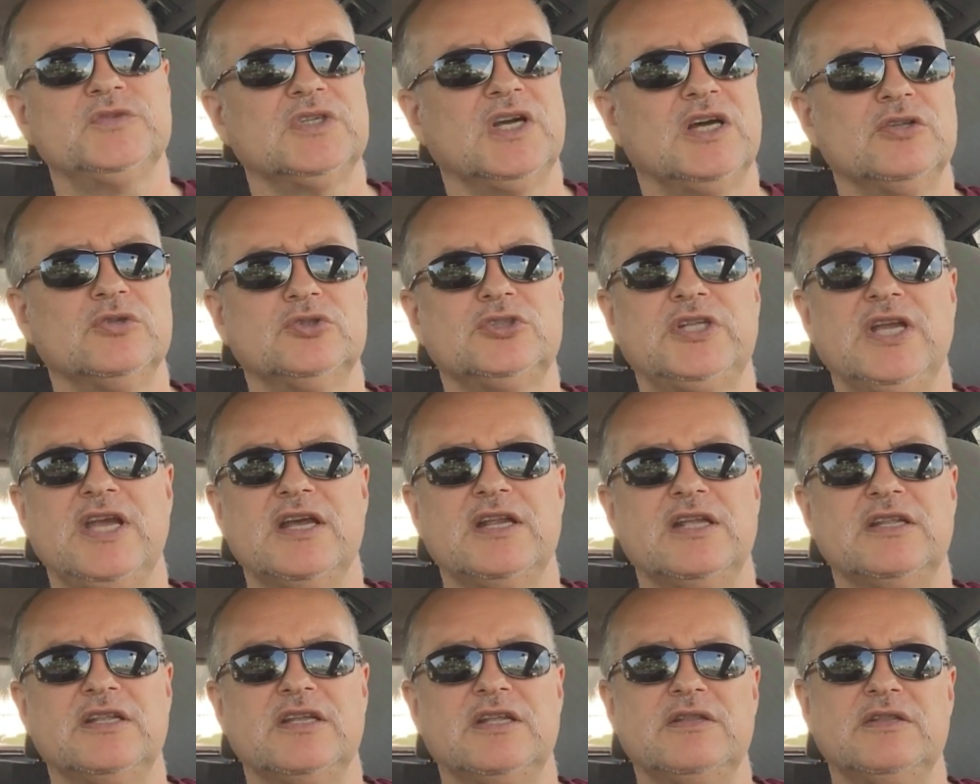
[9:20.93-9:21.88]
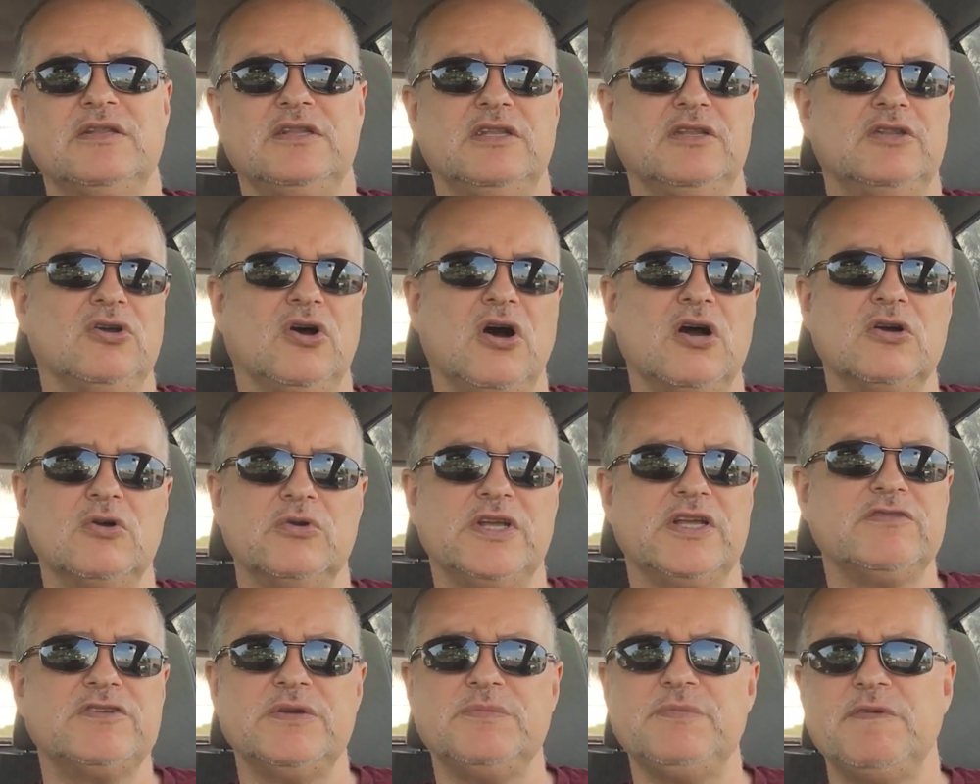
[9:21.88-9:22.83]
Understand? And then the dog owner
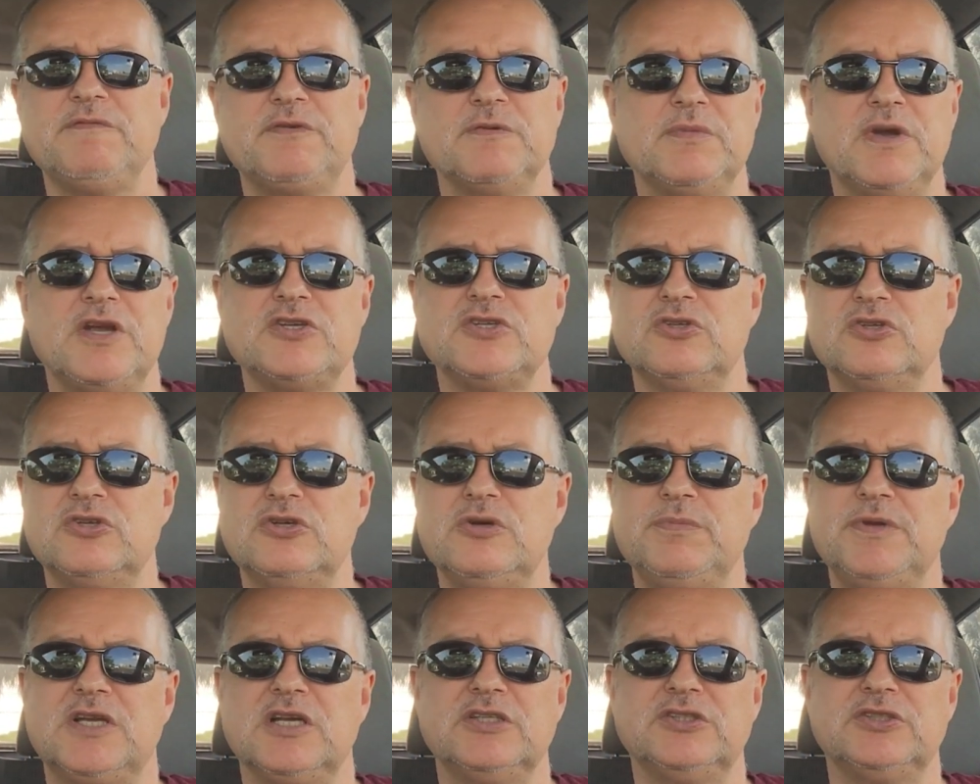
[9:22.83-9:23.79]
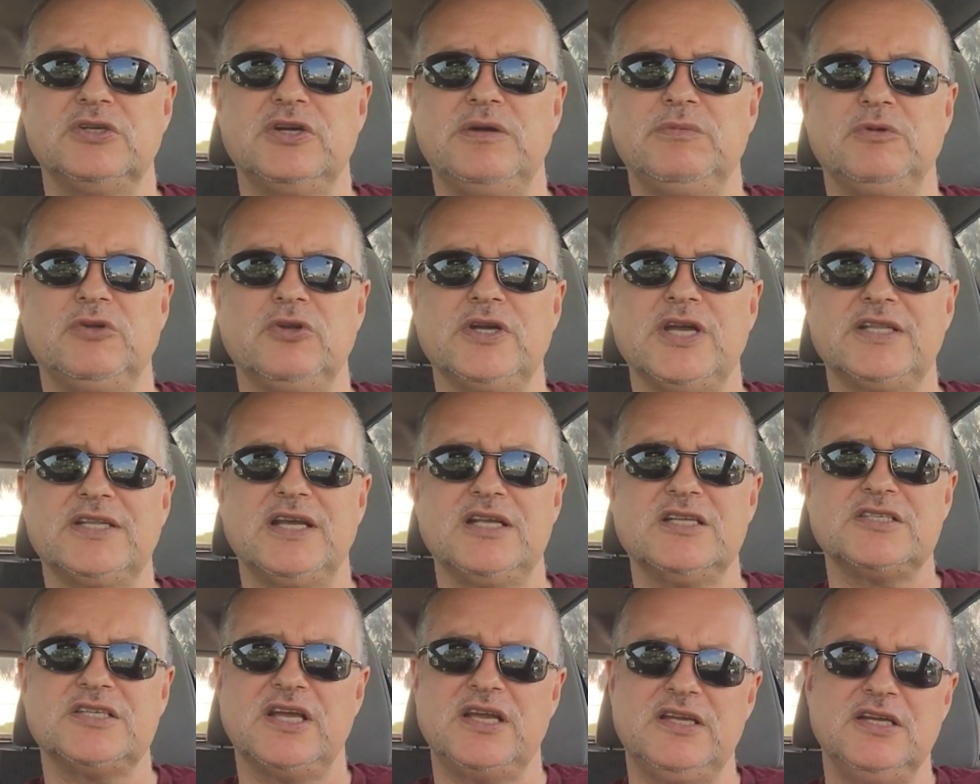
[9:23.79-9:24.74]
gives them information too, because they're able to look at that
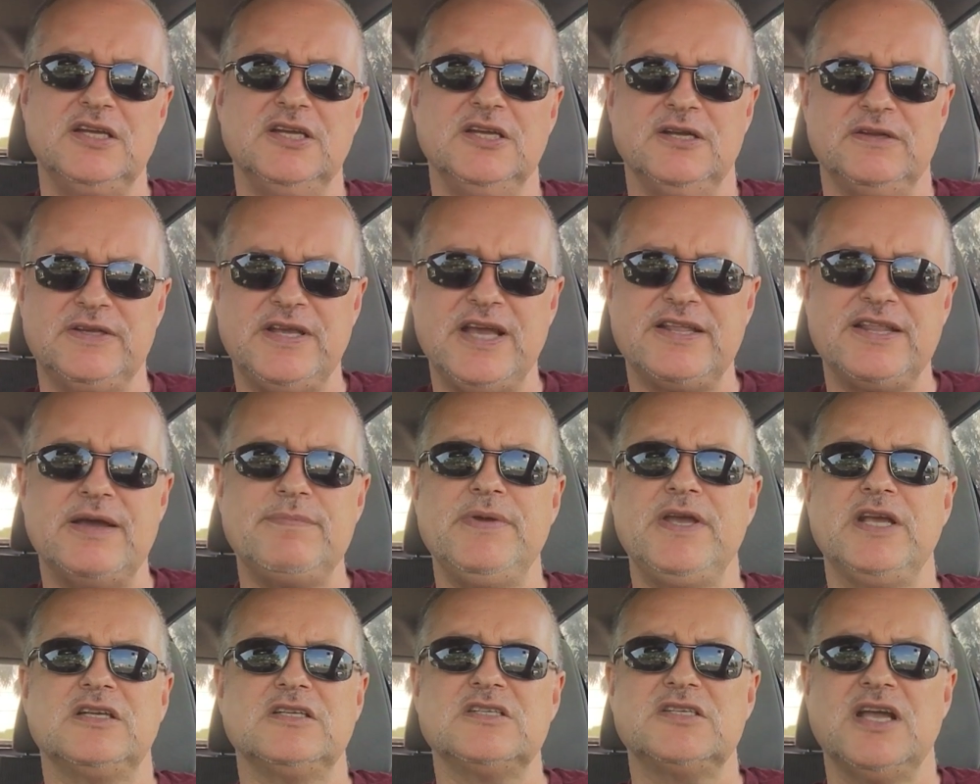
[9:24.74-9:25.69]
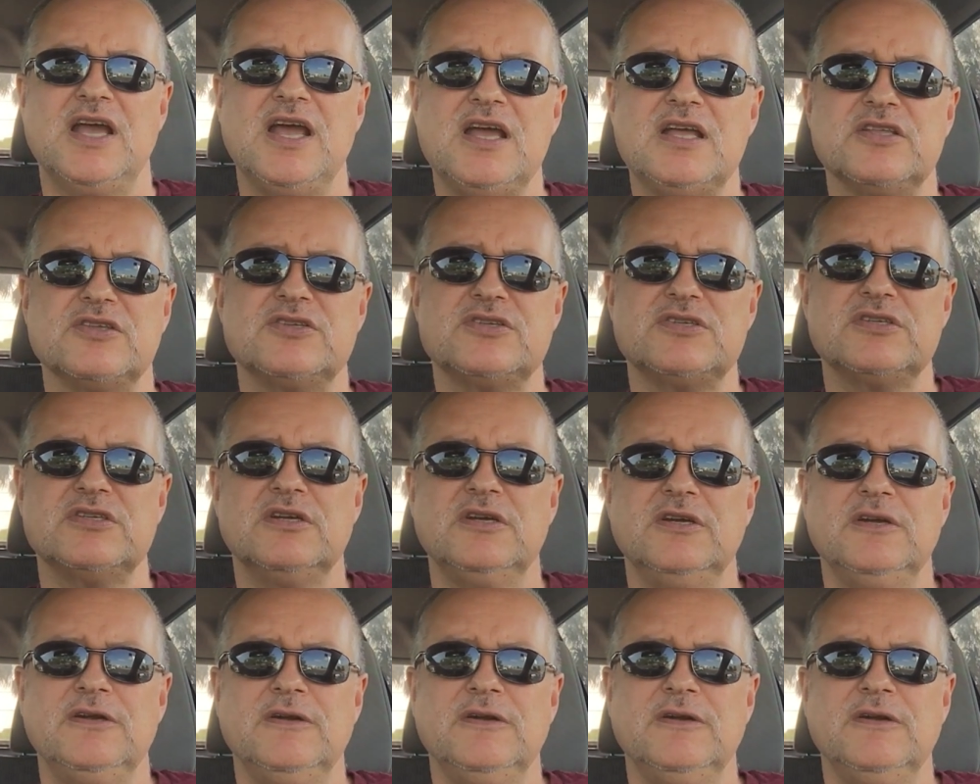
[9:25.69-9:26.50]
and say, yeah, that makes sense.